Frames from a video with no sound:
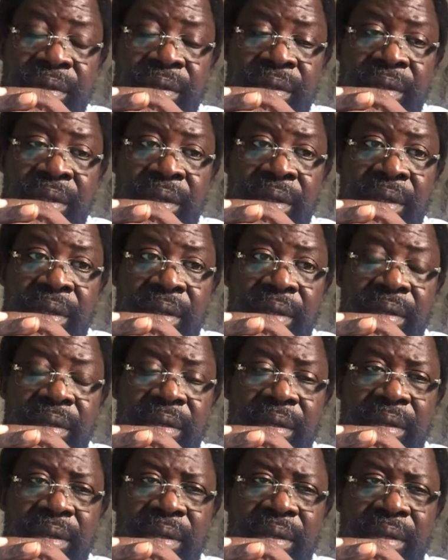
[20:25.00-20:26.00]
the
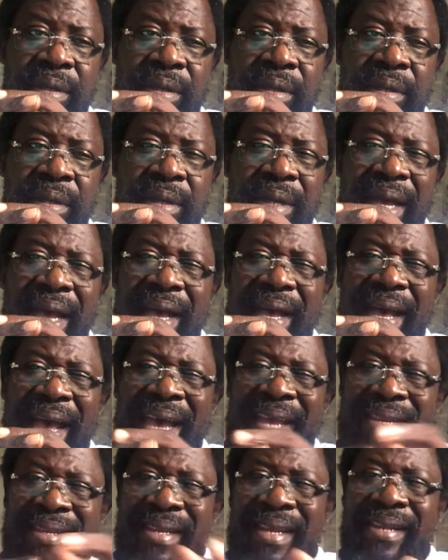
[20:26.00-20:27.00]

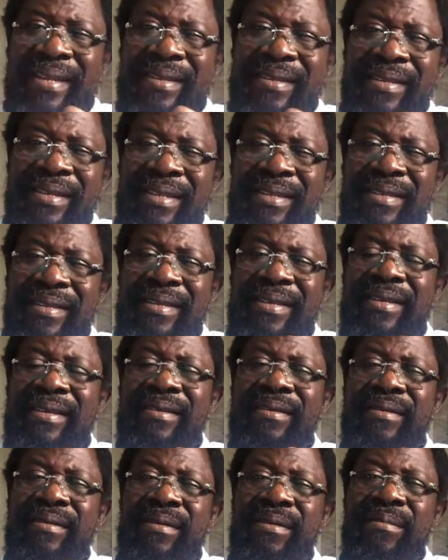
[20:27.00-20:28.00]

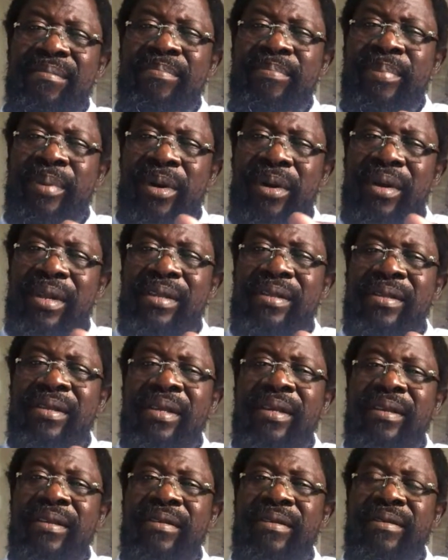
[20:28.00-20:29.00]
identity
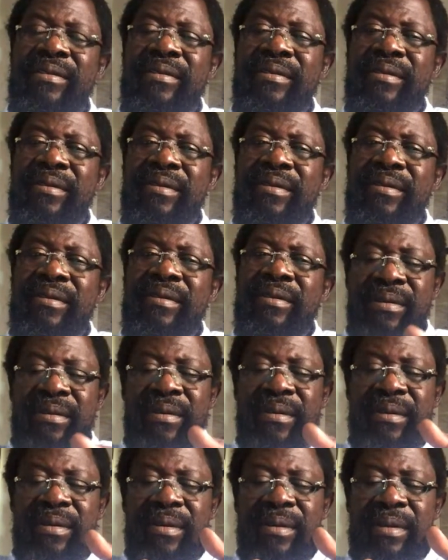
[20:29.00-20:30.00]
politics
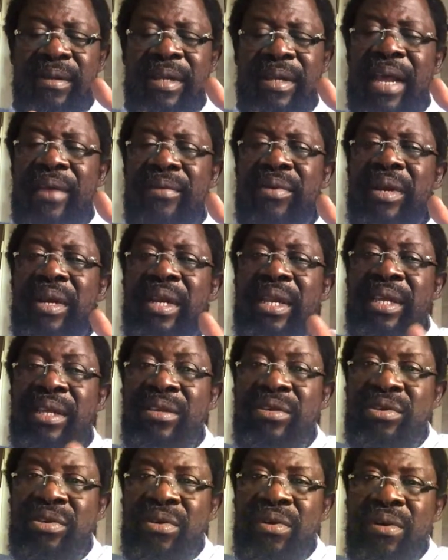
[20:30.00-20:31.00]
that
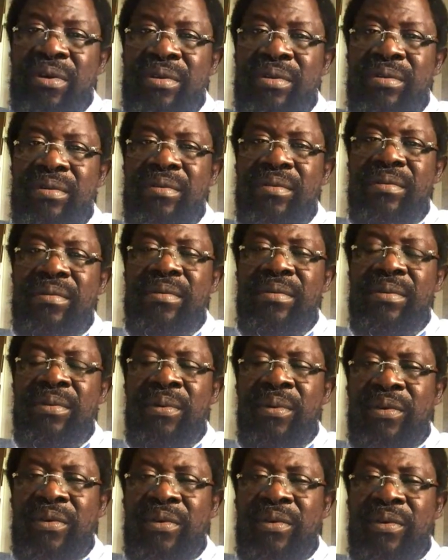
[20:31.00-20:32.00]
religion
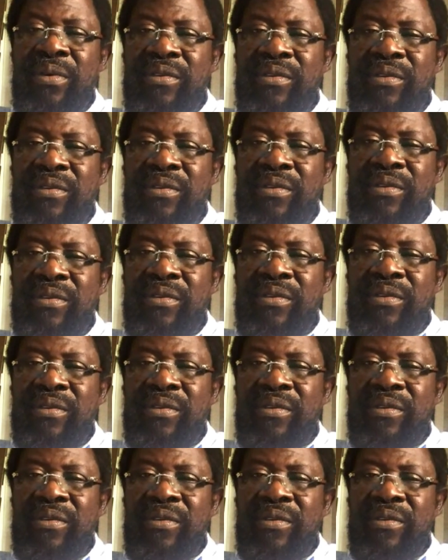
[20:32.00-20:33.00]
was capable
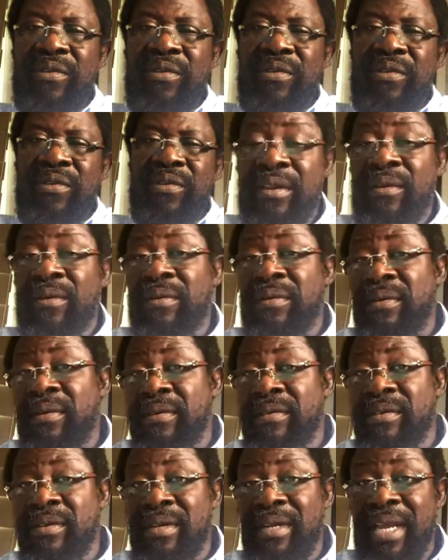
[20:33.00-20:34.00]
of foisting on
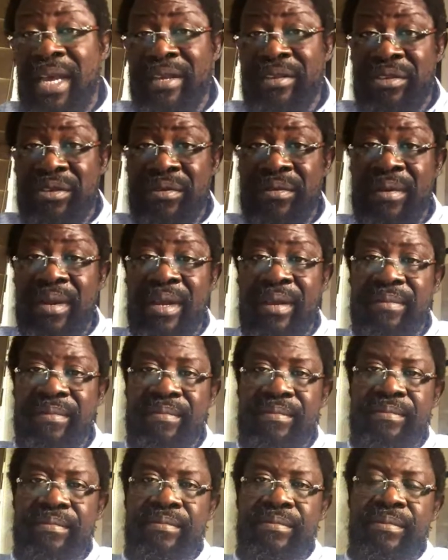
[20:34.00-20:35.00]
northern Nigeria.
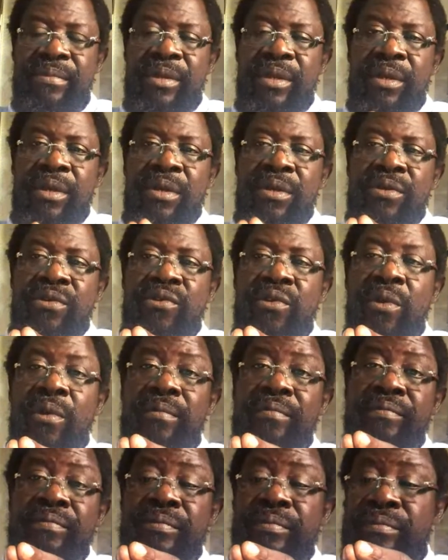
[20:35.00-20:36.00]

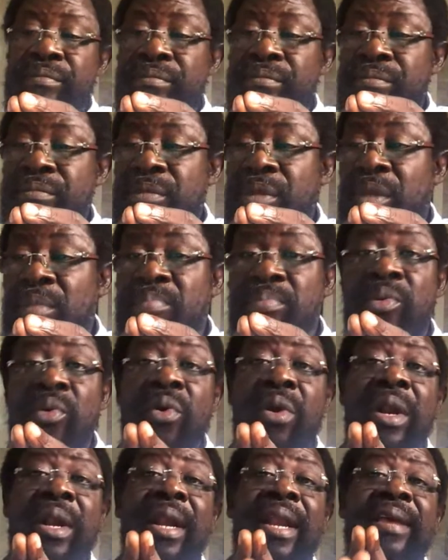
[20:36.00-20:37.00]
So he
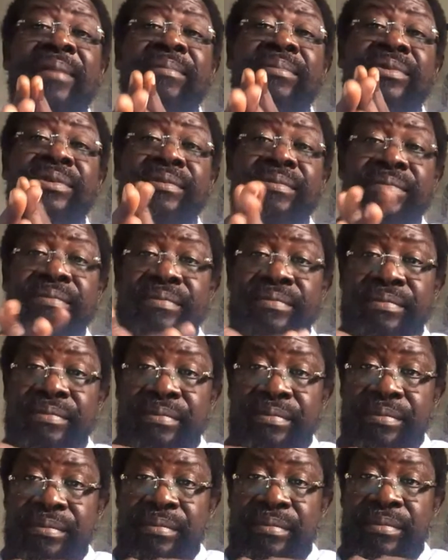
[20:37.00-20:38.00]
proclaimed
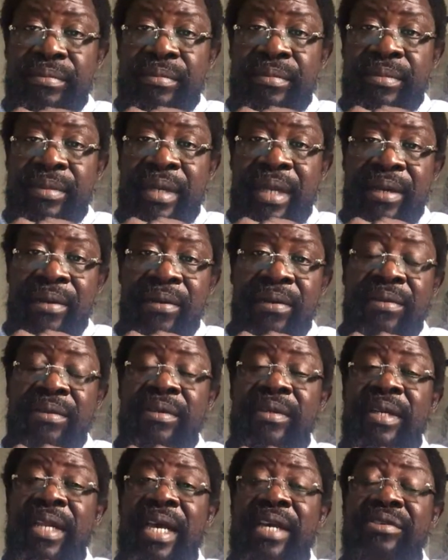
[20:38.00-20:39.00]
that
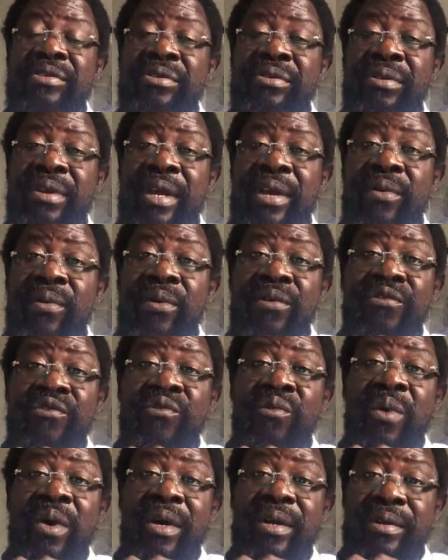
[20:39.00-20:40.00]
northern Nigeria was
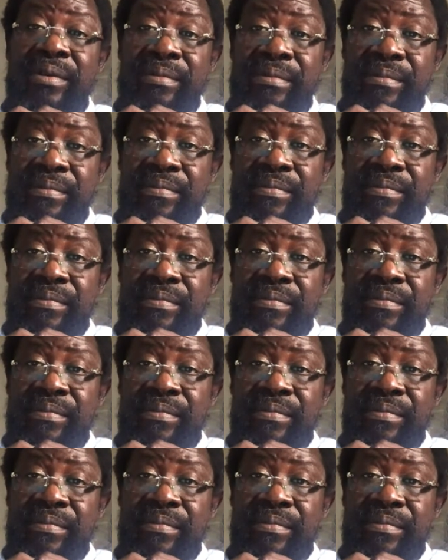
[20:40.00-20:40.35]
one.